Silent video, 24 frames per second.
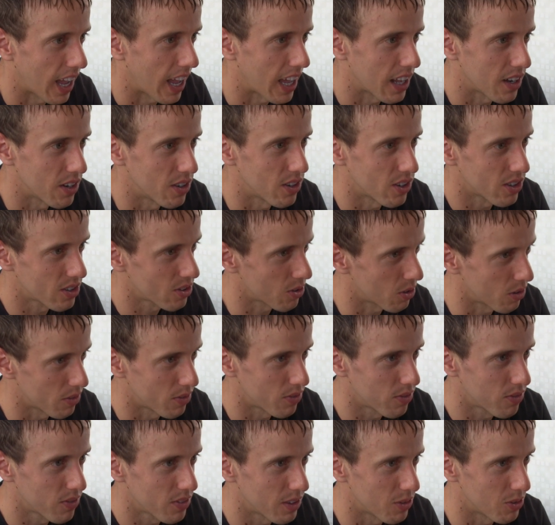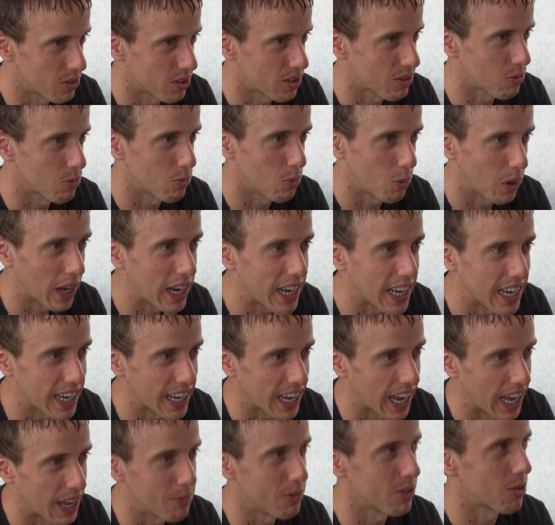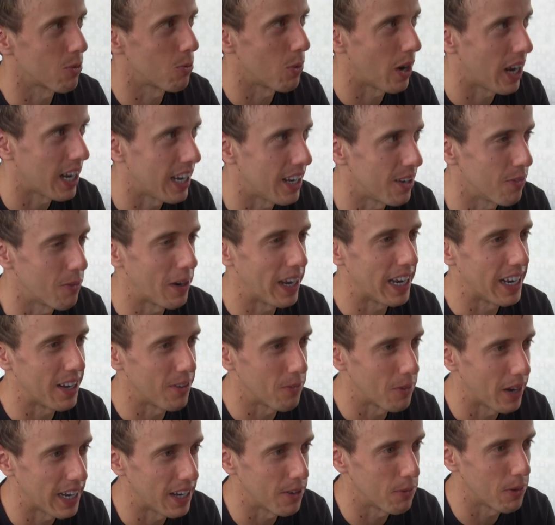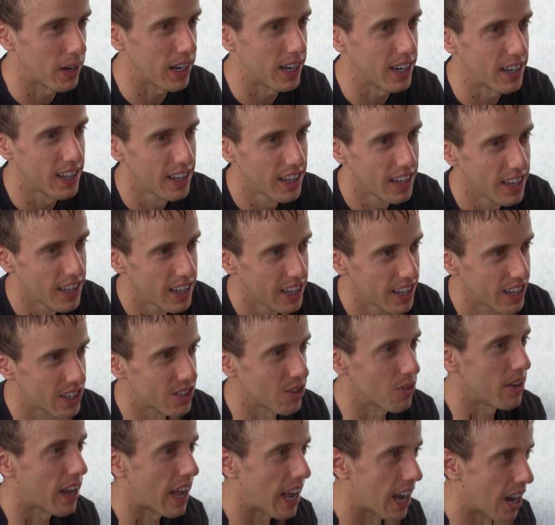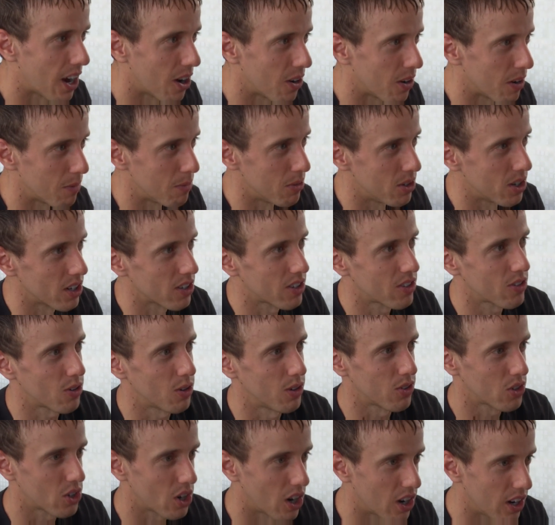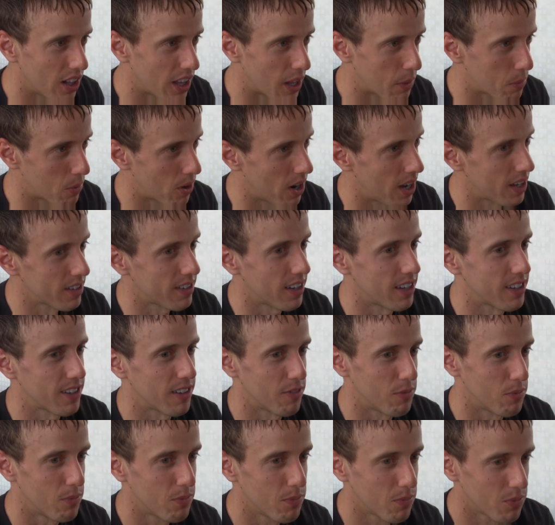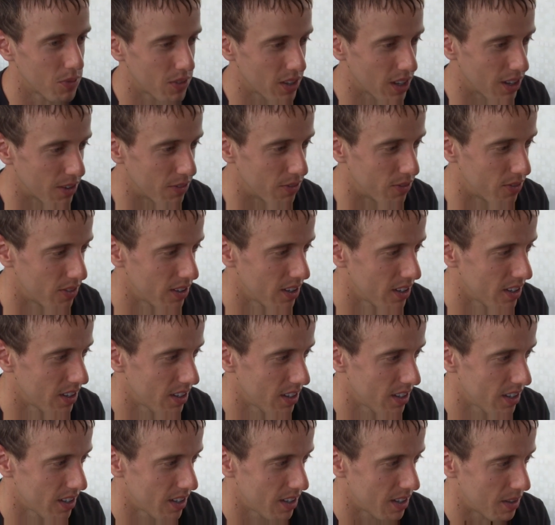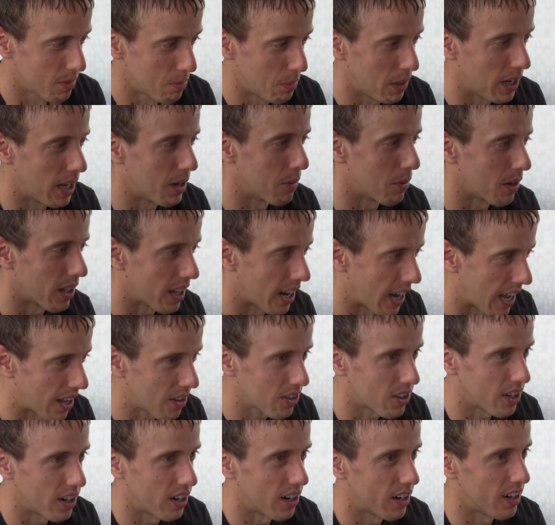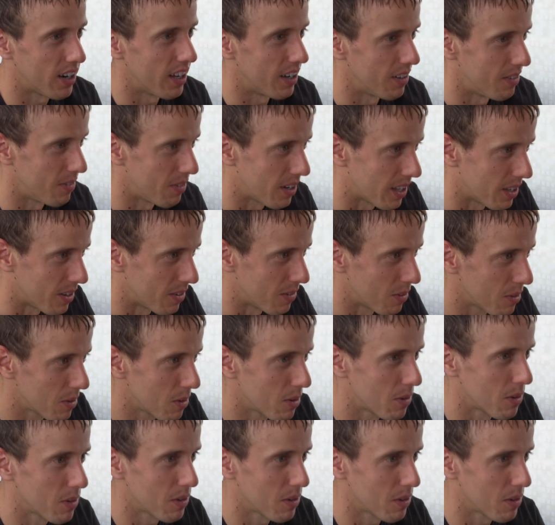I had to sort of, it was this waiting game, just waiting. So now I'm just sort of starting that process of being able to get out there and